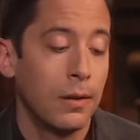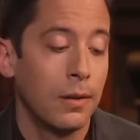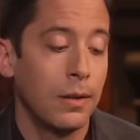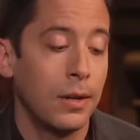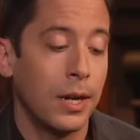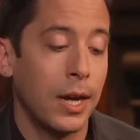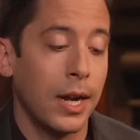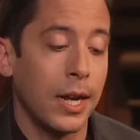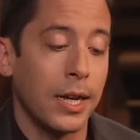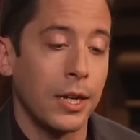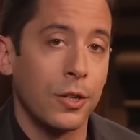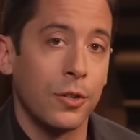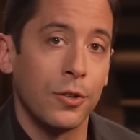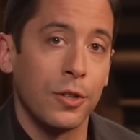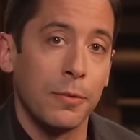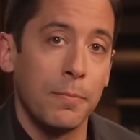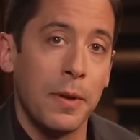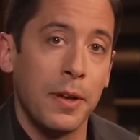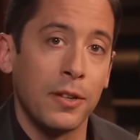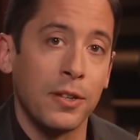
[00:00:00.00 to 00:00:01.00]
you got to get your
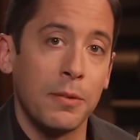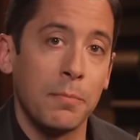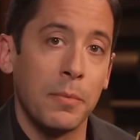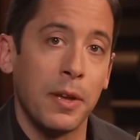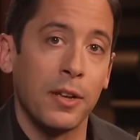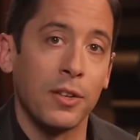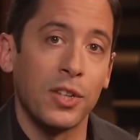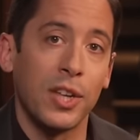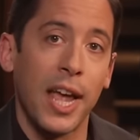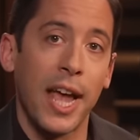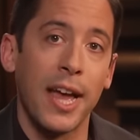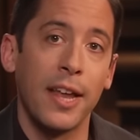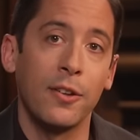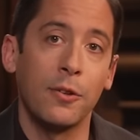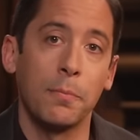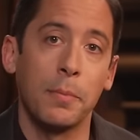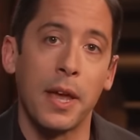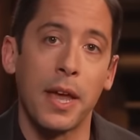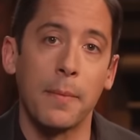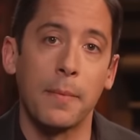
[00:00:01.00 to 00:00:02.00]
Smells and Bells
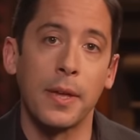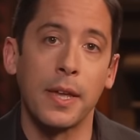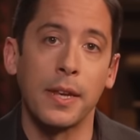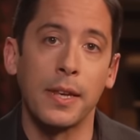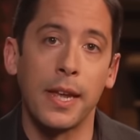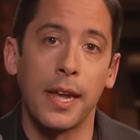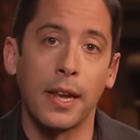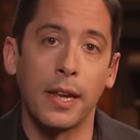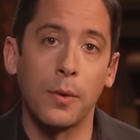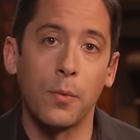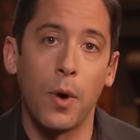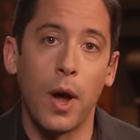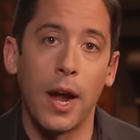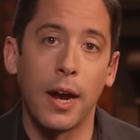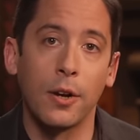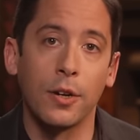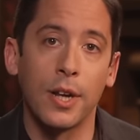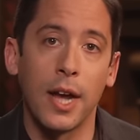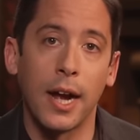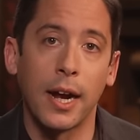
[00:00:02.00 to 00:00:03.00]
candle, baby.
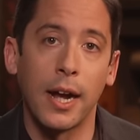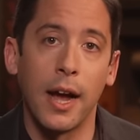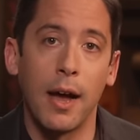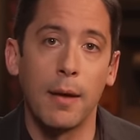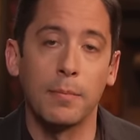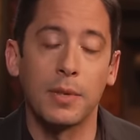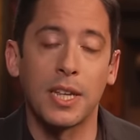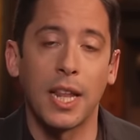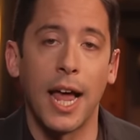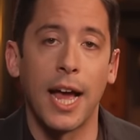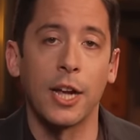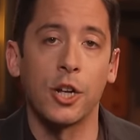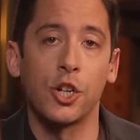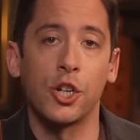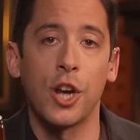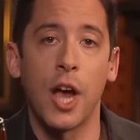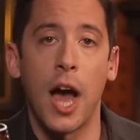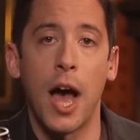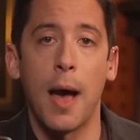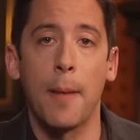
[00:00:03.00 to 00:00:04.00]
DailyWire.com slash
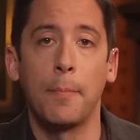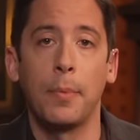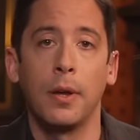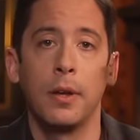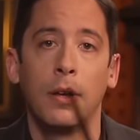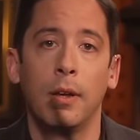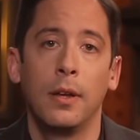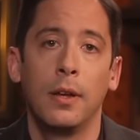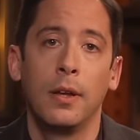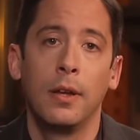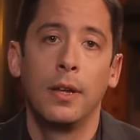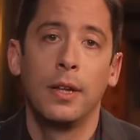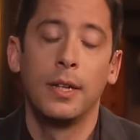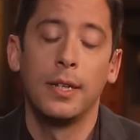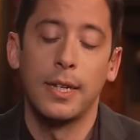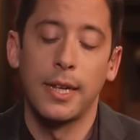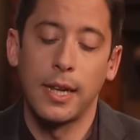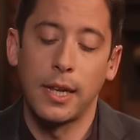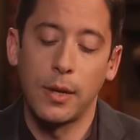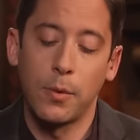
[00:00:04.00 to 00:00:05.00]
shop.
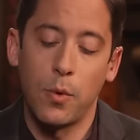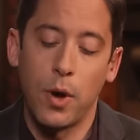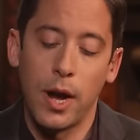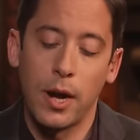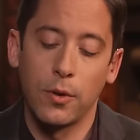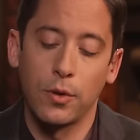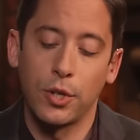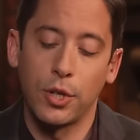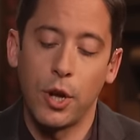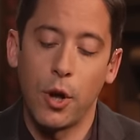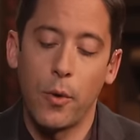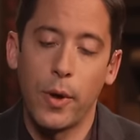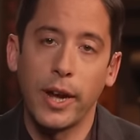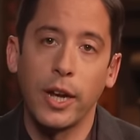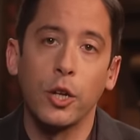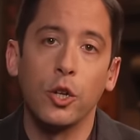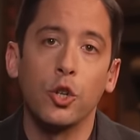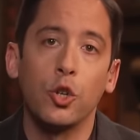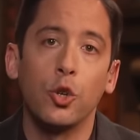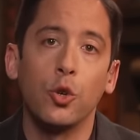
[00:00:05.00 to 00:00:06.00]
Daily Wire is
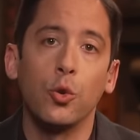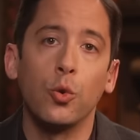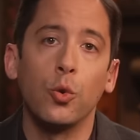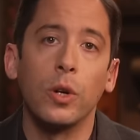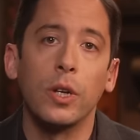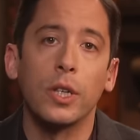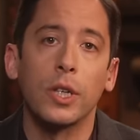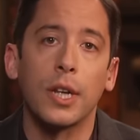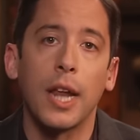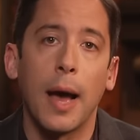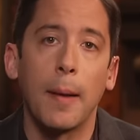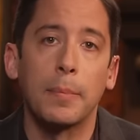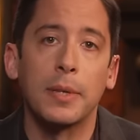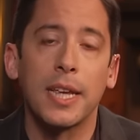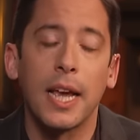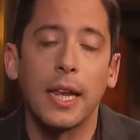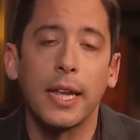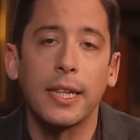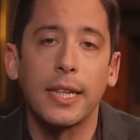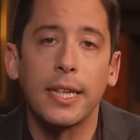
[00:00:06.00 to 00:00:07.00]
going to stop
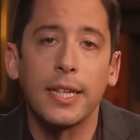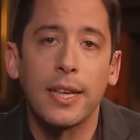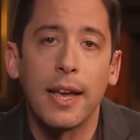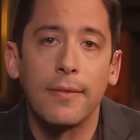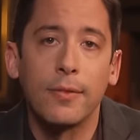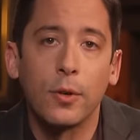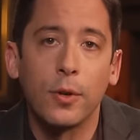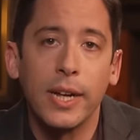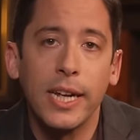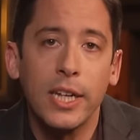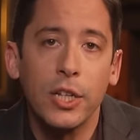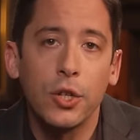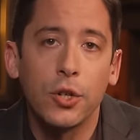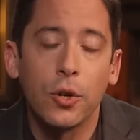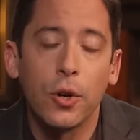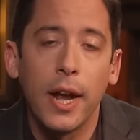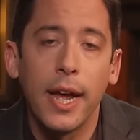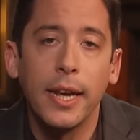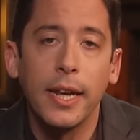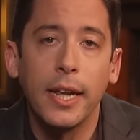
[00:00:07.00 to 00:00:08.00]
selling these after
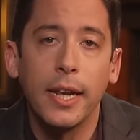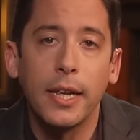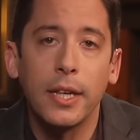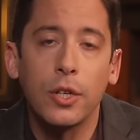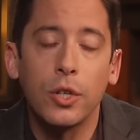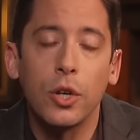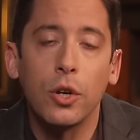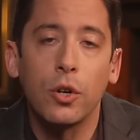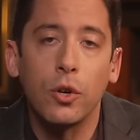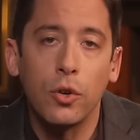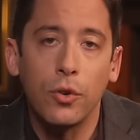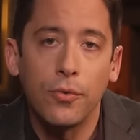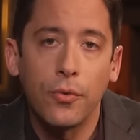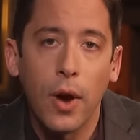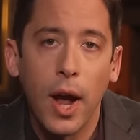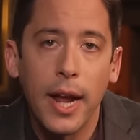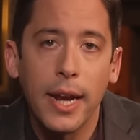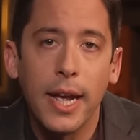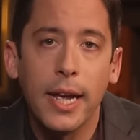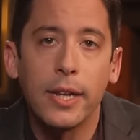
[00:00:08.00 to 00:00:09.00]
Easter, and it is Good
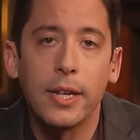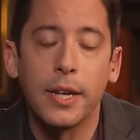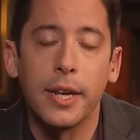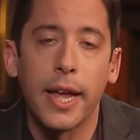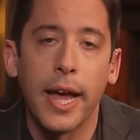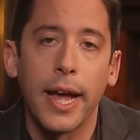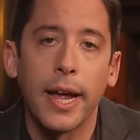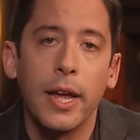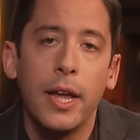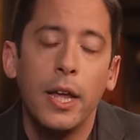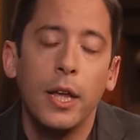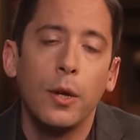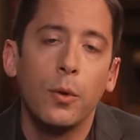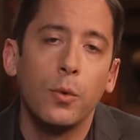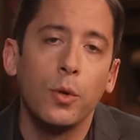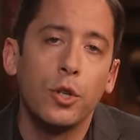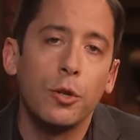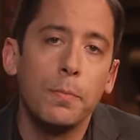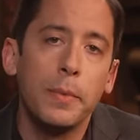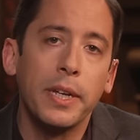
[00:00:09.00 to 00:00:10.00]
Friday today,
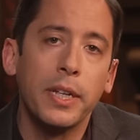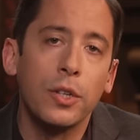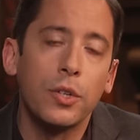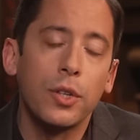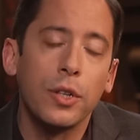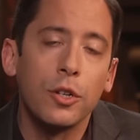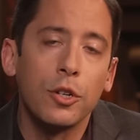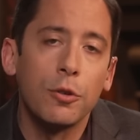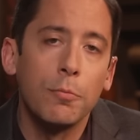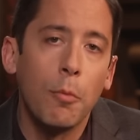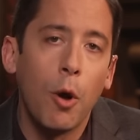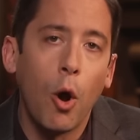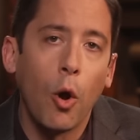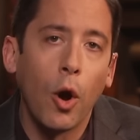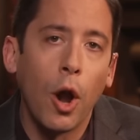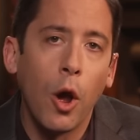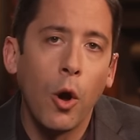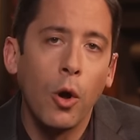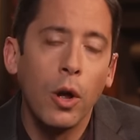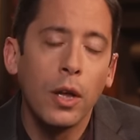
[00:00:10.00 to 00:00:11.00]
which means that
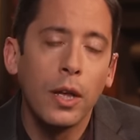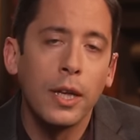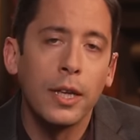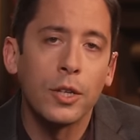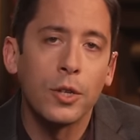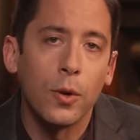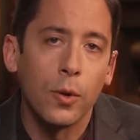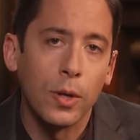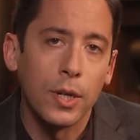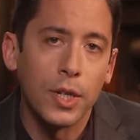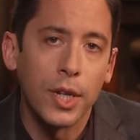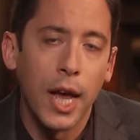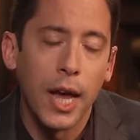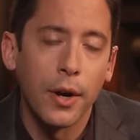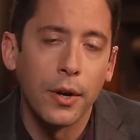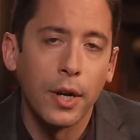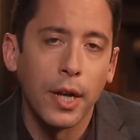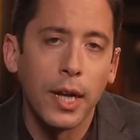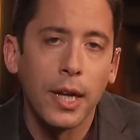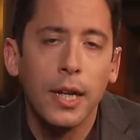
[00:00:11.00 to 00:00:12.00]
tomorrow is Holy
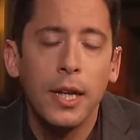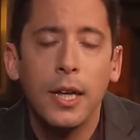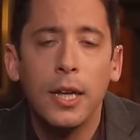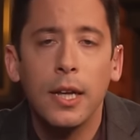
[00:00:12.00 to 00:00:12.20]
Saturday,